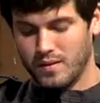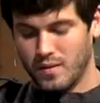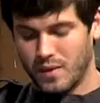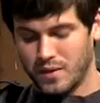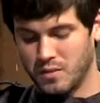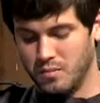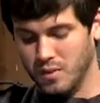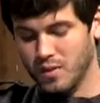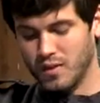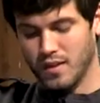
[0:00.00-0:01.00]
about your
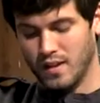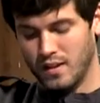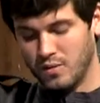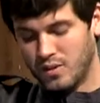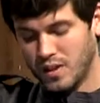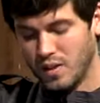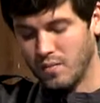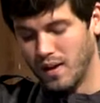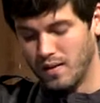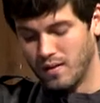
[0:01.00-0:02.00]
book, uh, you share
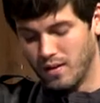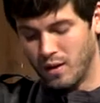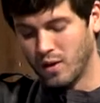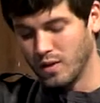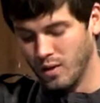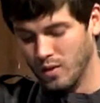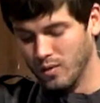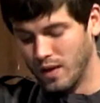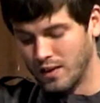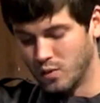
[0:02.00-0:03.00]
about early
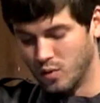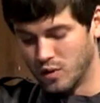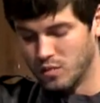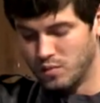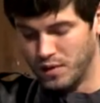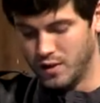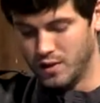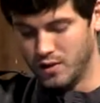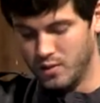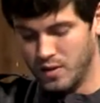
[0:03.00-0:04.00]
on as a worship leader,
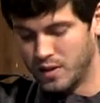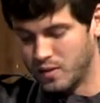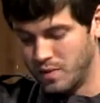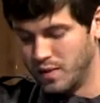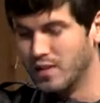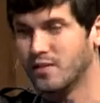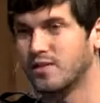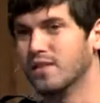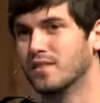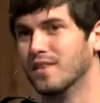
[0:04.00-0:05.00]
you
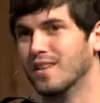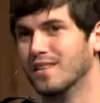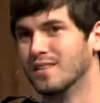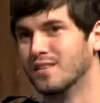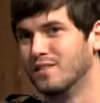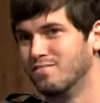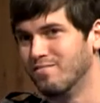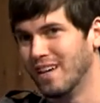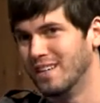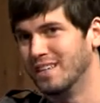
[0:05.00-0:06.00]
experienced this, uh, this
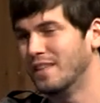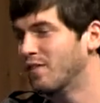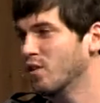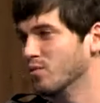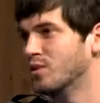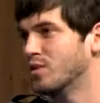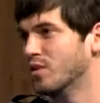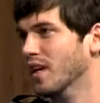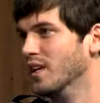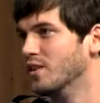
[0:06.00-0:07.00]
a difficult
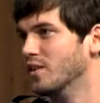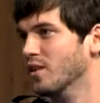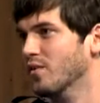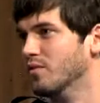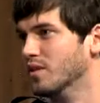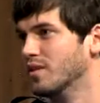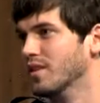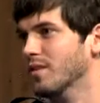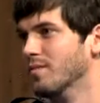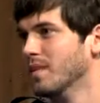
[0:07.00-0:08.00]
stretch of just
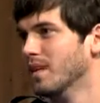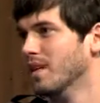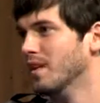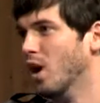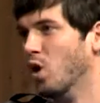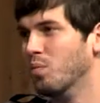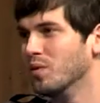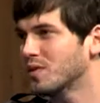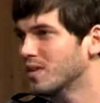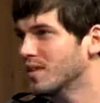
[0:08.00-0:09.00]
uh,
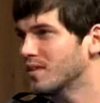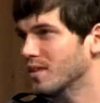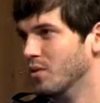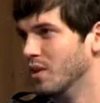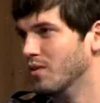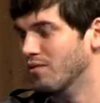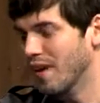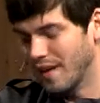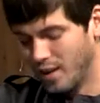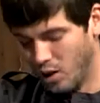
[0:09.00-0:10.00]
hopelessness and really
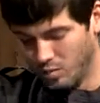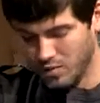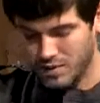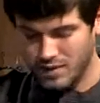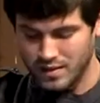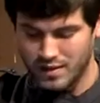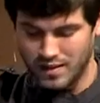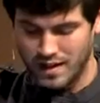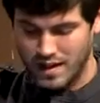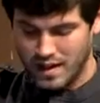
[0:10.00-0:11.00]
fighting hopelessness and